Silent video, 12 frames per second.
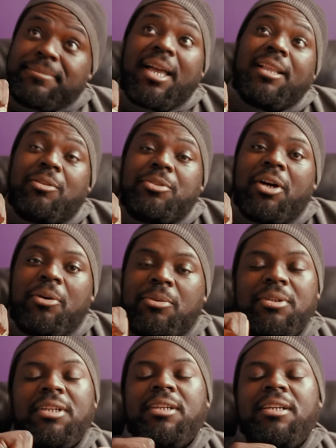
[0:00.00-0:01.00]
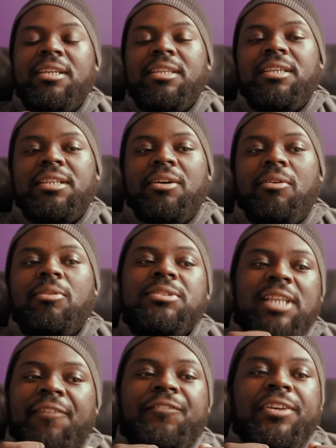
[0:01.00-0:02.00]
I don't know you know, or is
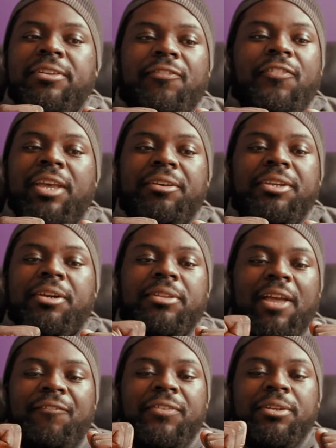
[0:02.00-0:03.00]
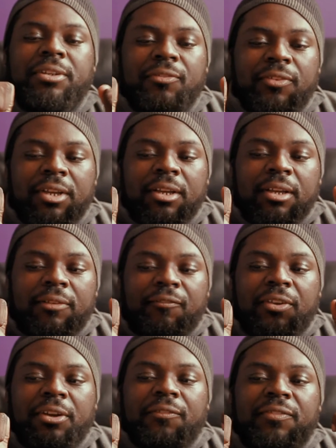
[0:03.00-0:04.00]
that feel of failure, that feel of
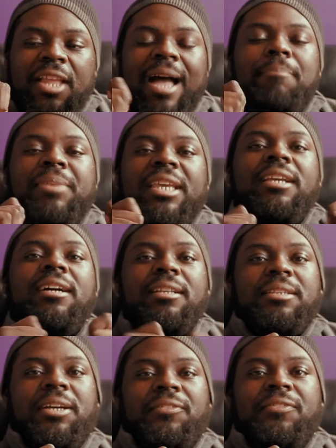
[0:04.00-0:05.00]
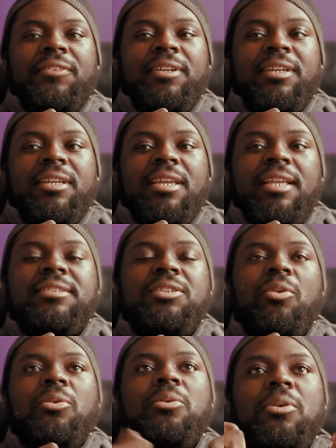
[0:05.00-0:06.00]
fear of not being good enough. And
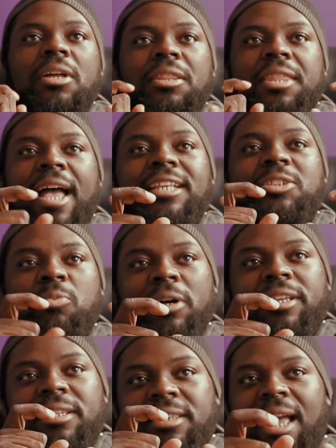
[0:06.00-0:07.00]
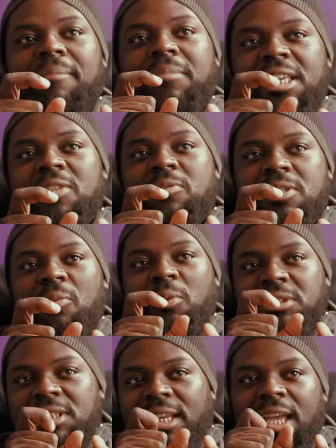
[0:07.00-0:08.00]
so that is what that means when
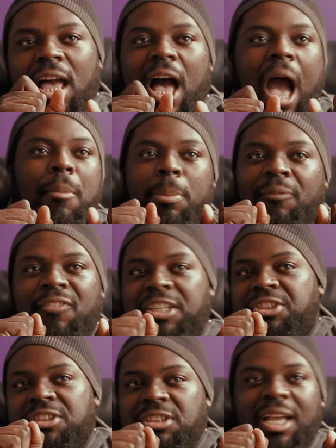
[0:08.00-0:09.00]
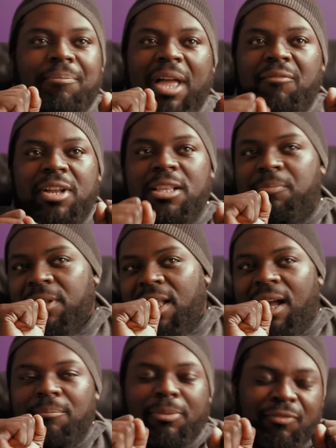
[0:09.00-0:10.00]
someone's like, I'm a perfectionist, I'm not ready to put it
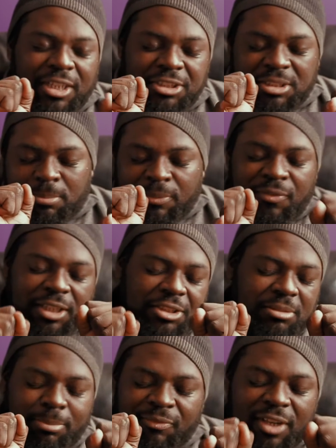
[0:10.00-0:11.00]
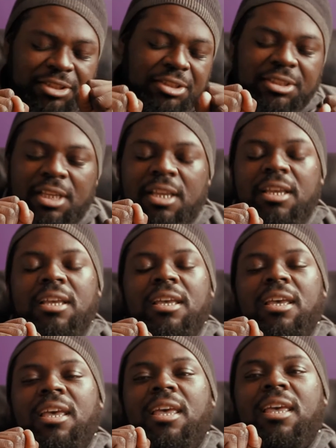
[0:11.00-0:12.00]
out, I'm perfectionist, I'm perfectionist, I'm perfectionist.
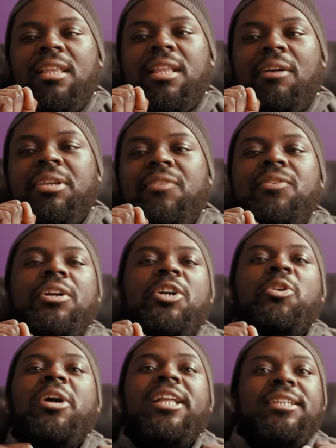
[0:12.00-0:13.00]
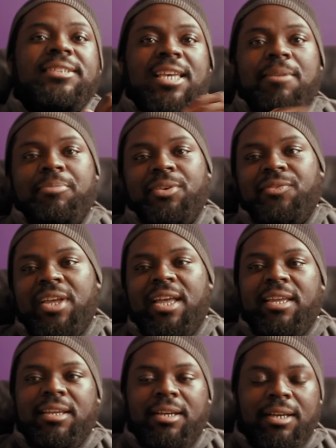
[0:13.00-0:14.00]
And I'll give you a great example of
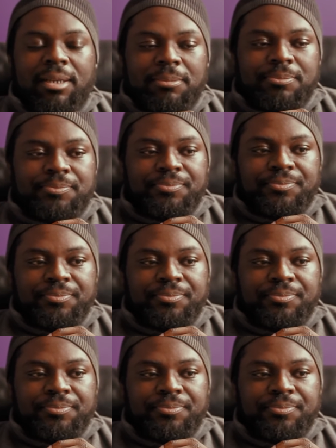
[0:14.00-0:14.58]
that. Um,